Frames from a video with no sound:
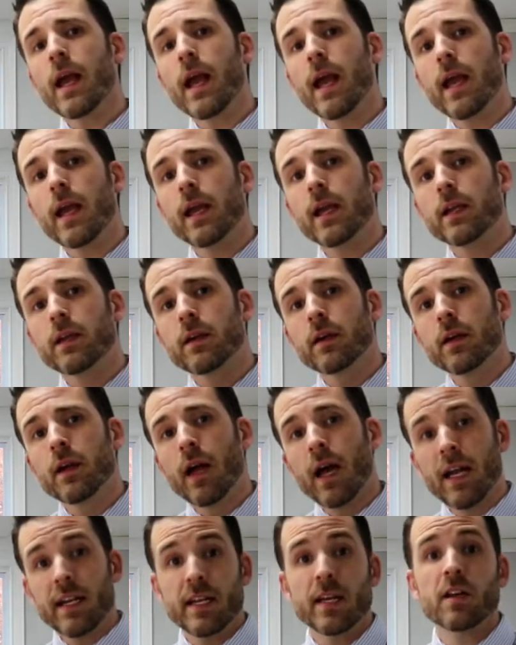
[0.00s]
and
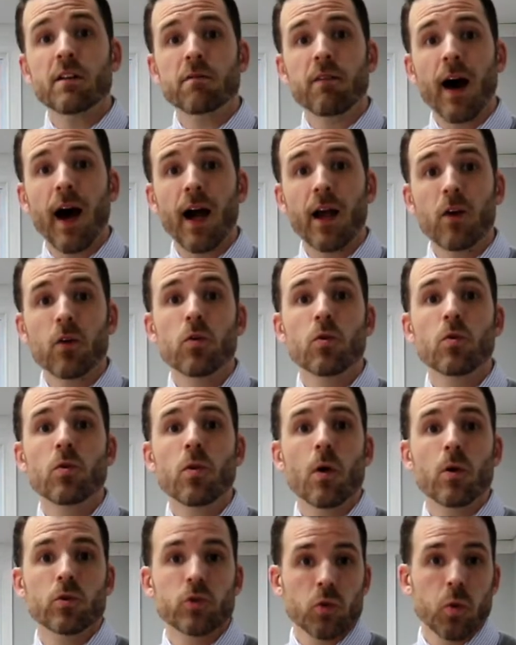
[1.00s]
identify who
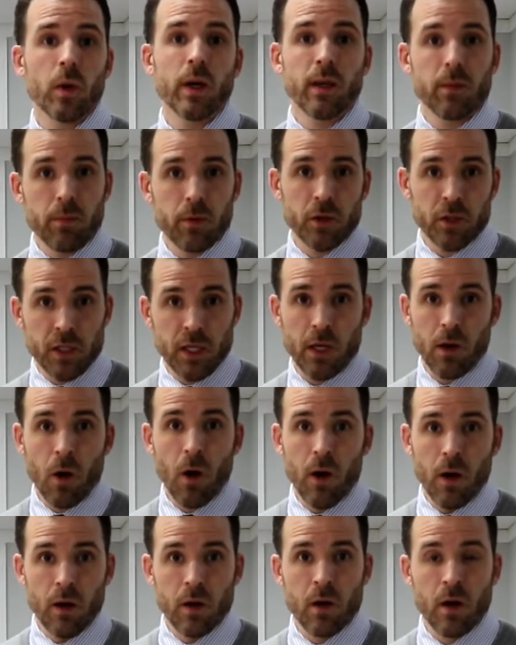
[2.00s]
those 20%
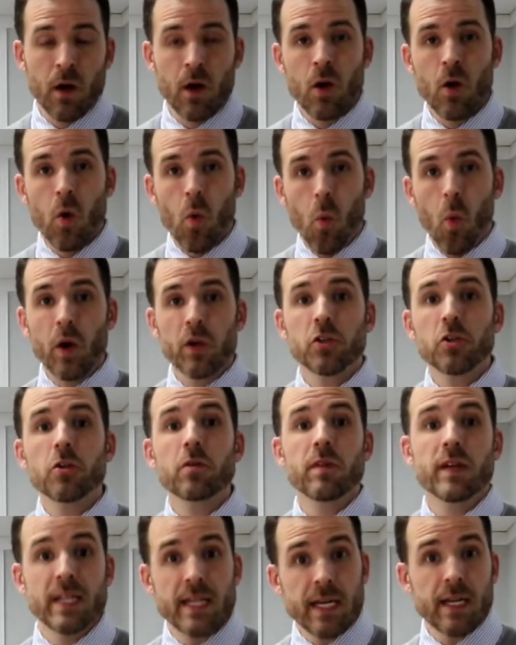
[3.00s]
are. Once
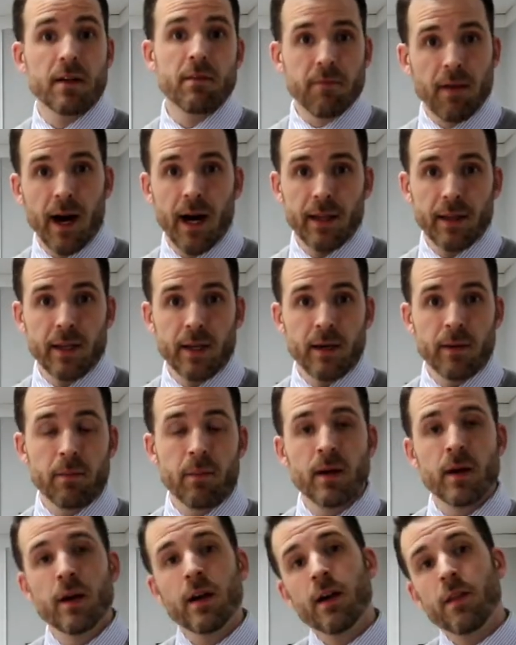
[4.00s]
you've identified them,
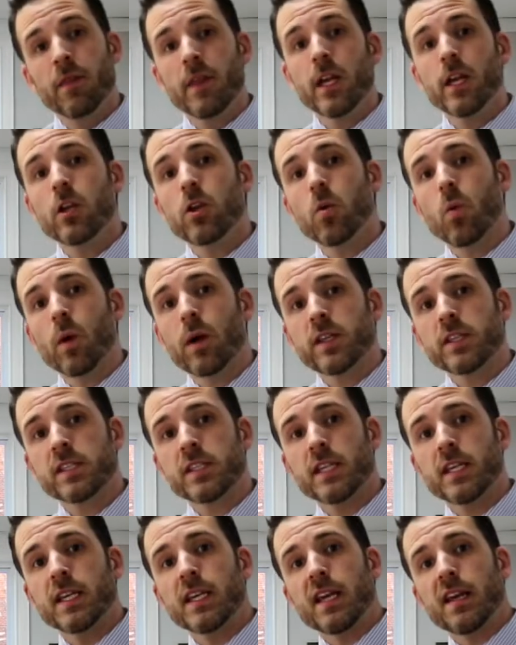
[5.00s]
then you want to
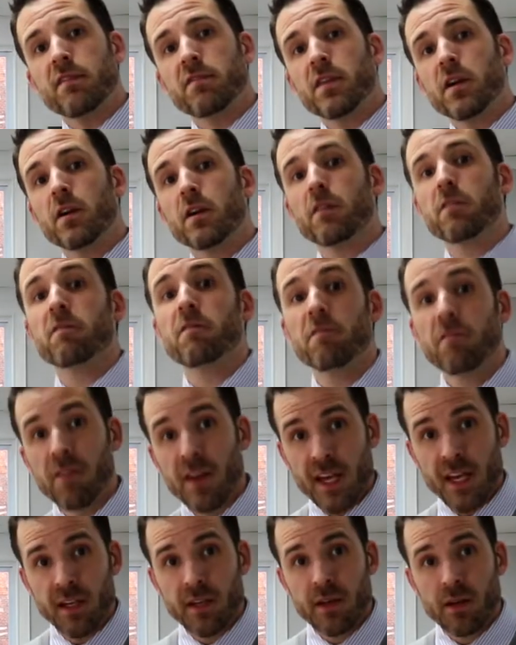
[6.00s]
see if they're a
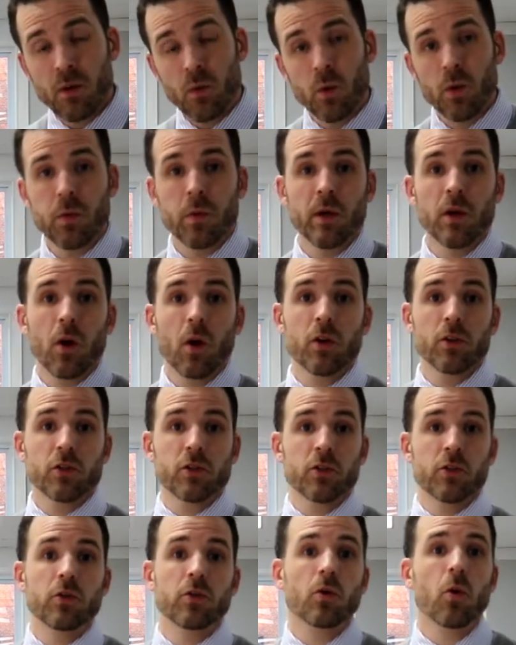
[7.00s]
fit with regards
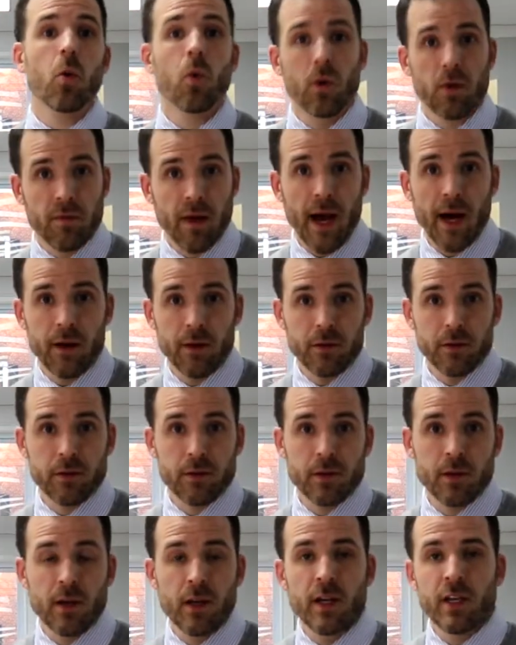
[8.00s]
to your core
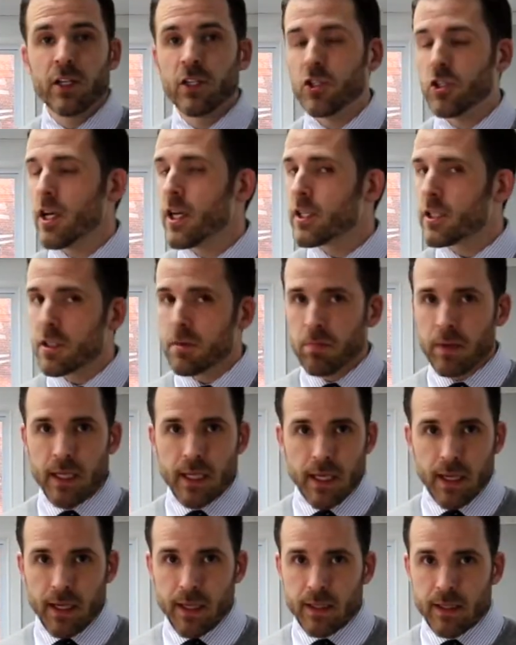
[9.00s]
values. Just
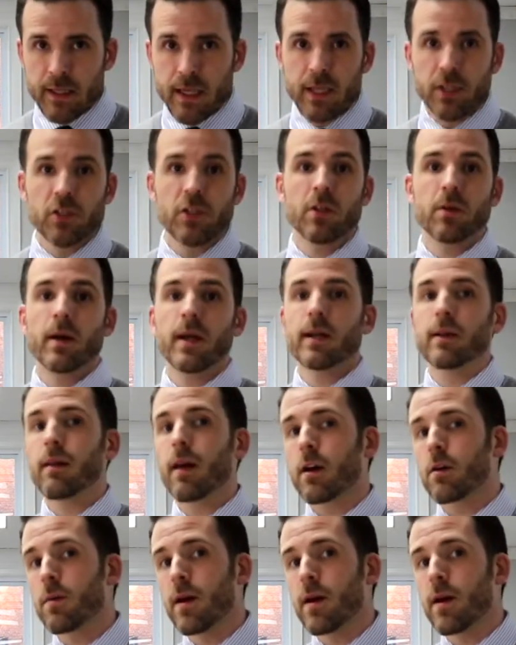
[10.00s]
because they generate a lot of